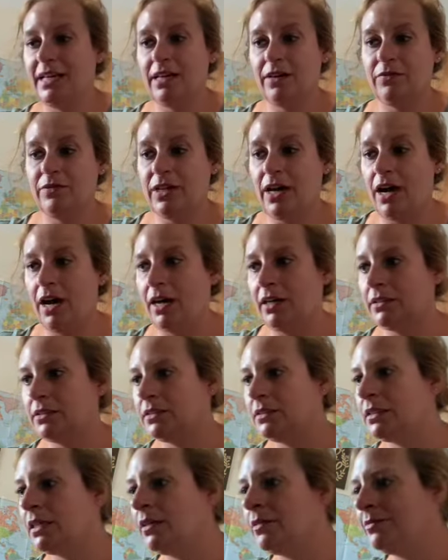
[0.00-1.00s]
of dots,
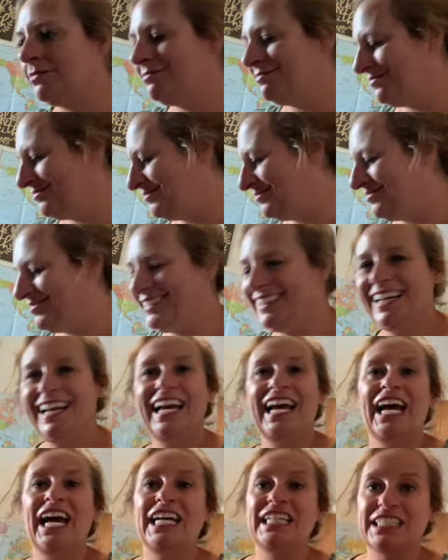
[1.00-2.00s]

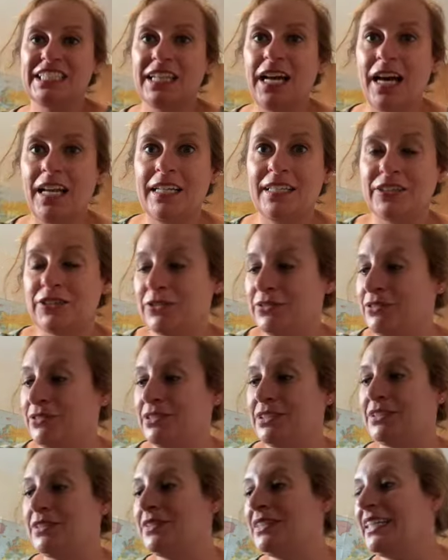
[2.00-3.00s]
dotting
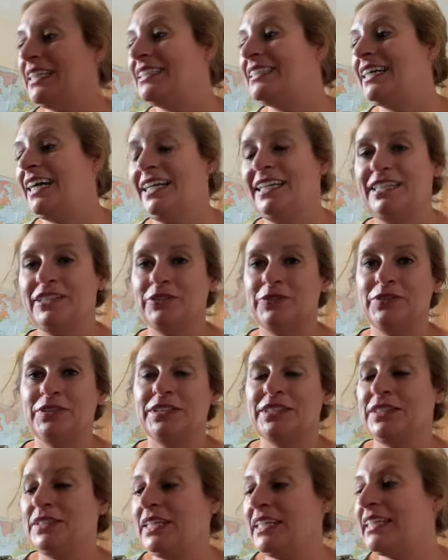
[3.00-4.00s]
tools, you need dotting tools.
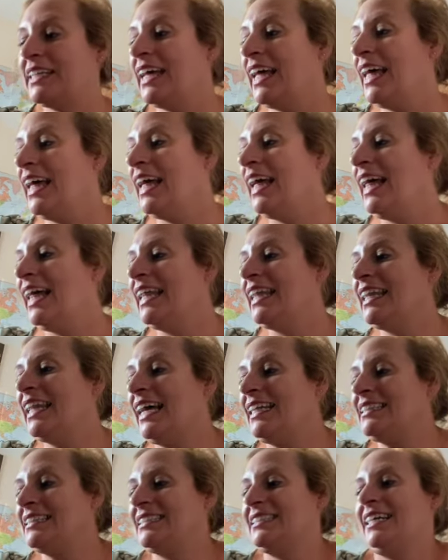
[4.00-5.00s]
You need
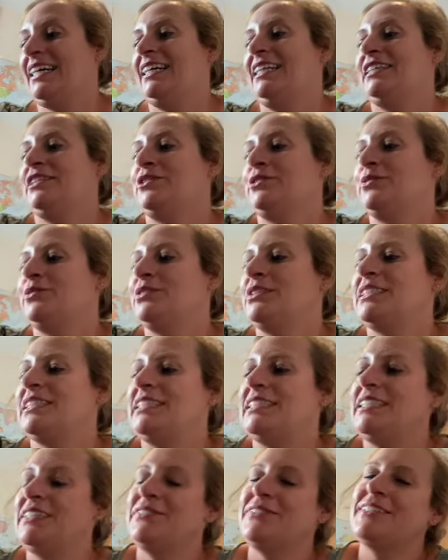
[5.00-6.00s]
lots of dotting tools in
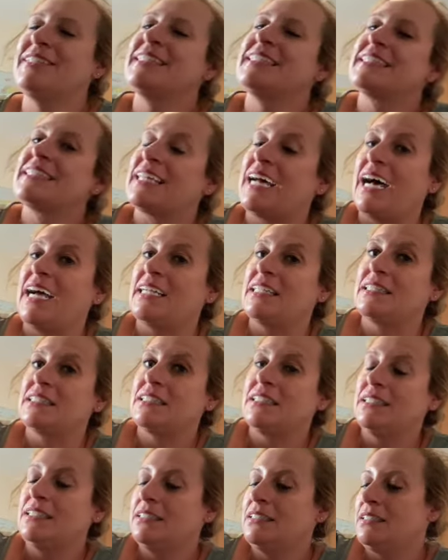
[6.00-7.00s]
different
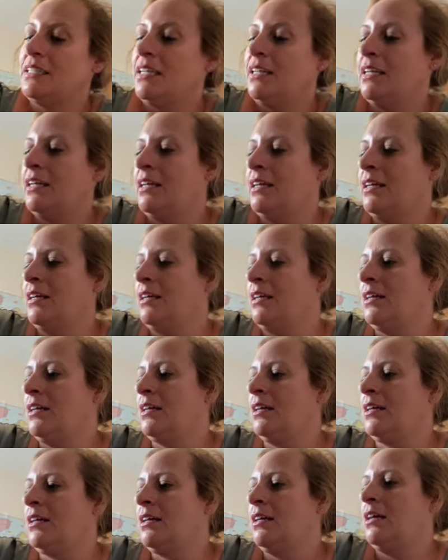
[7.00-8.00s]
sizes.
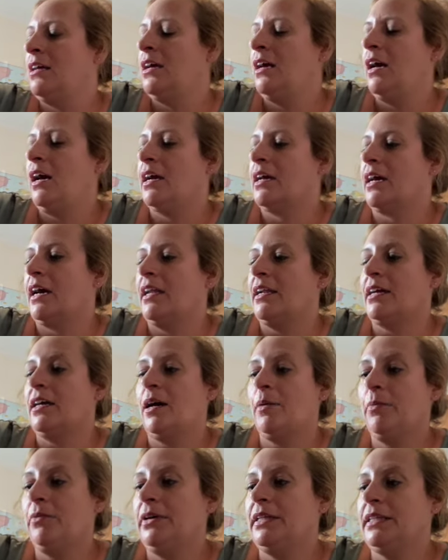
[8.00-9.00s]
I got a
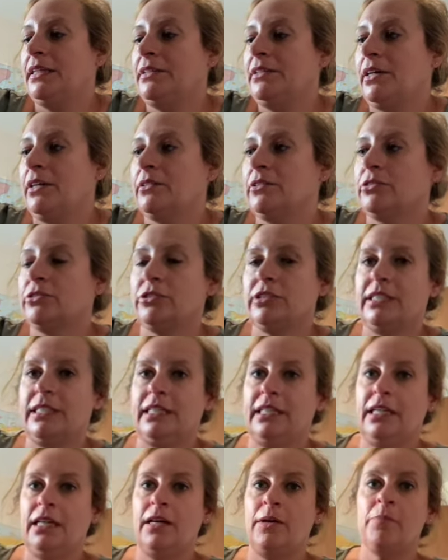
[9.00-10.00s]
couple at the Dollar
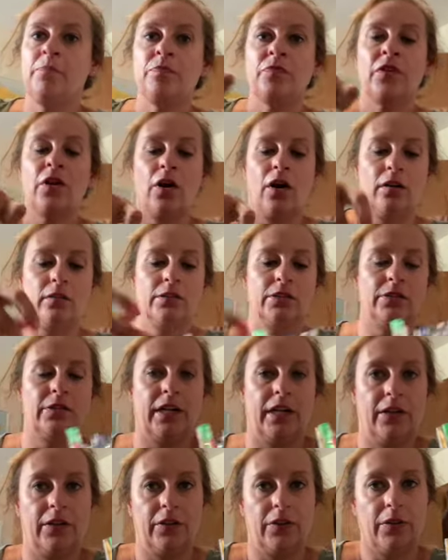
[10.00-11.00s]
Tree. Also
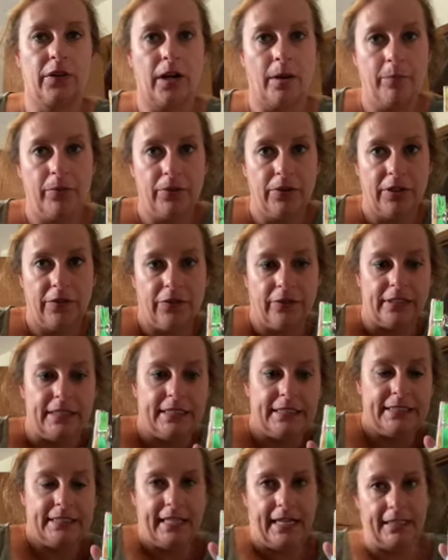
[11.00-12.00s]
got a couple different
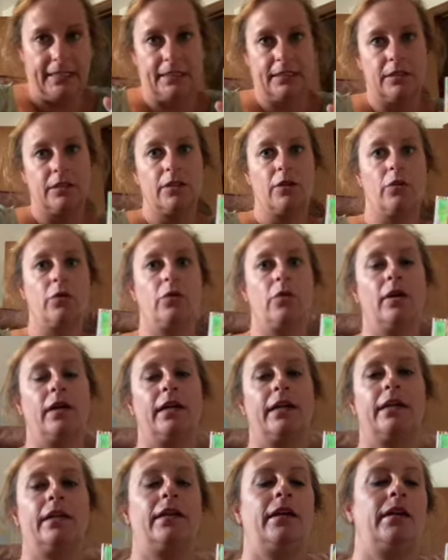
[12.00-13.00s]
sets
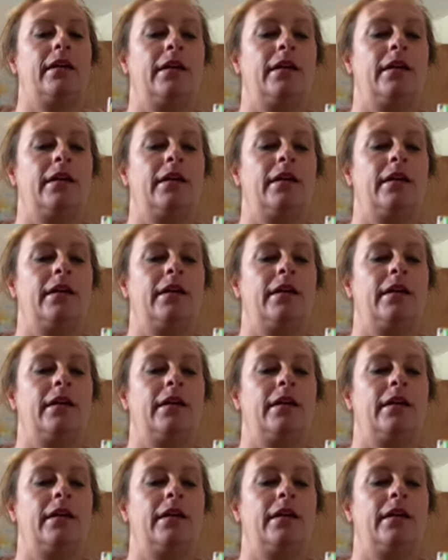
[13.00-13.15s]
on